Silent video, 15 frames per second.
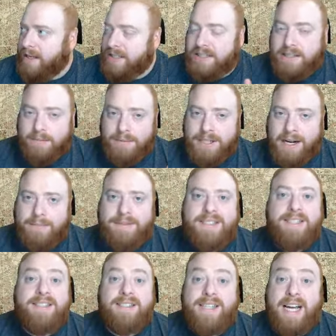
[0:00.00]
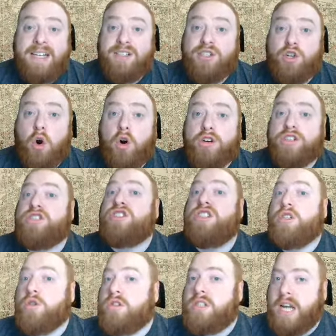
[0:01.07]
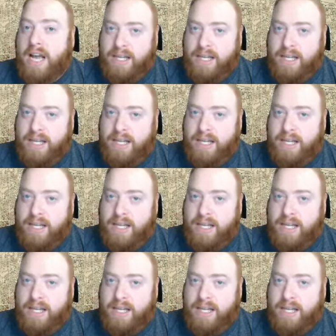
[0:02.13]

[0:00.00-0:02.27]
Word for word: sometimes these tests are still